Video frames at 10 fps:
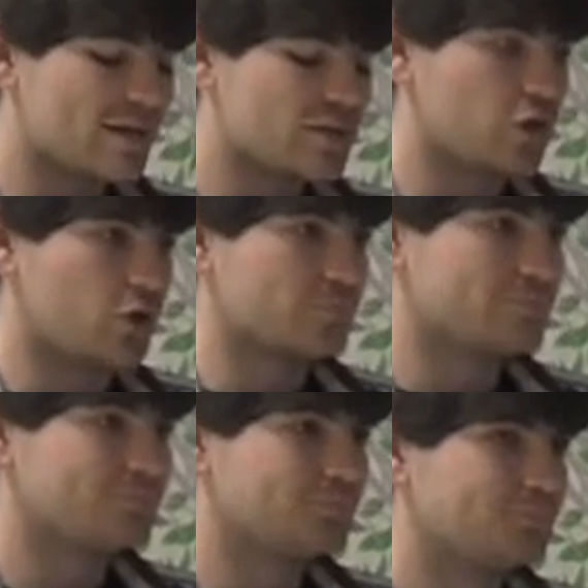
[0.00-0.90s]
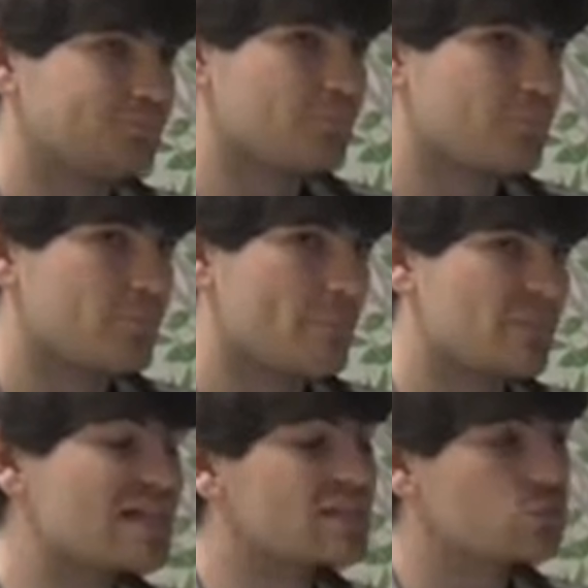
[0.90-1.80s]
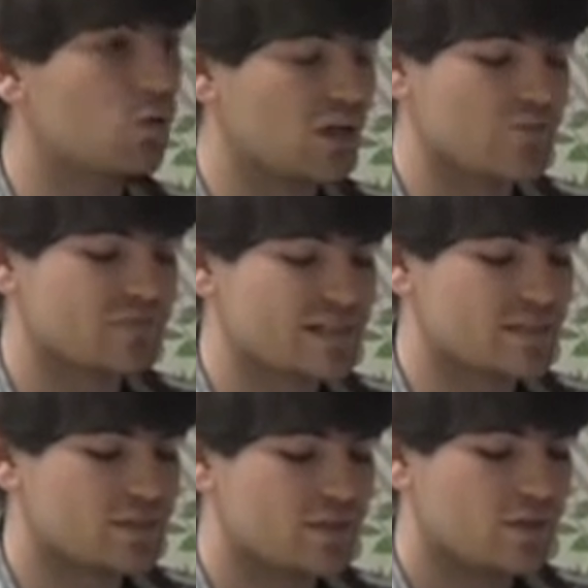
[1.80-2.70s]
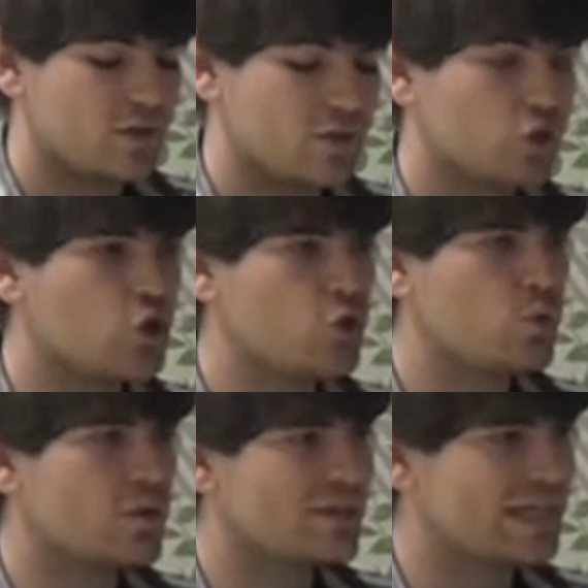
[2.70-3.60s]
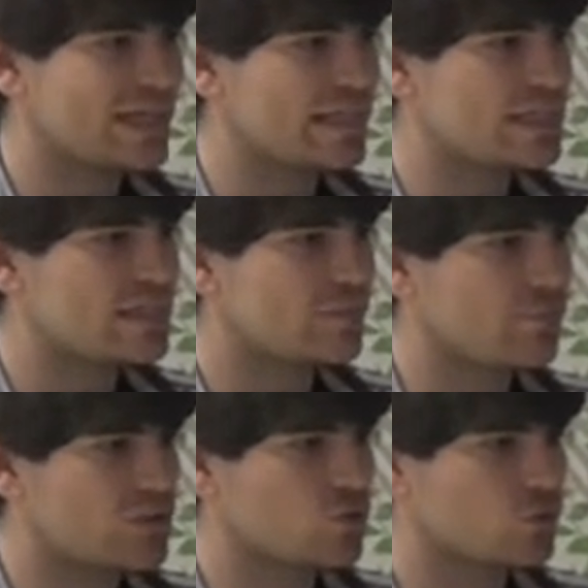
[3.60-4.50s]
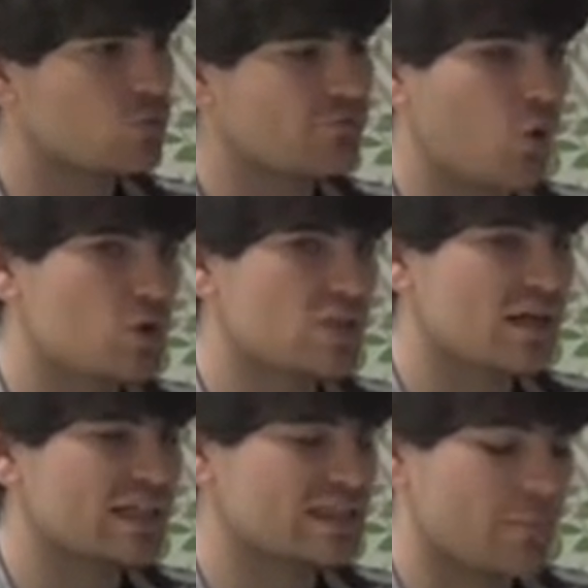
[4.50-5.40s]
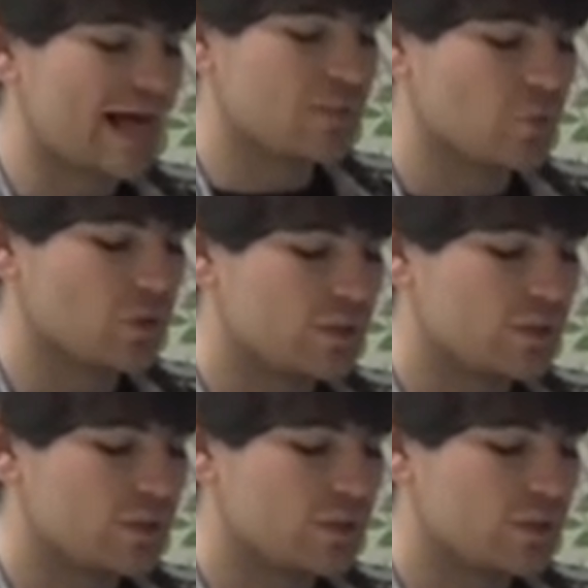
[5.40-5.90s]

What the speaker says: So, this is what love is. You, naked, bent on all fours like some animal.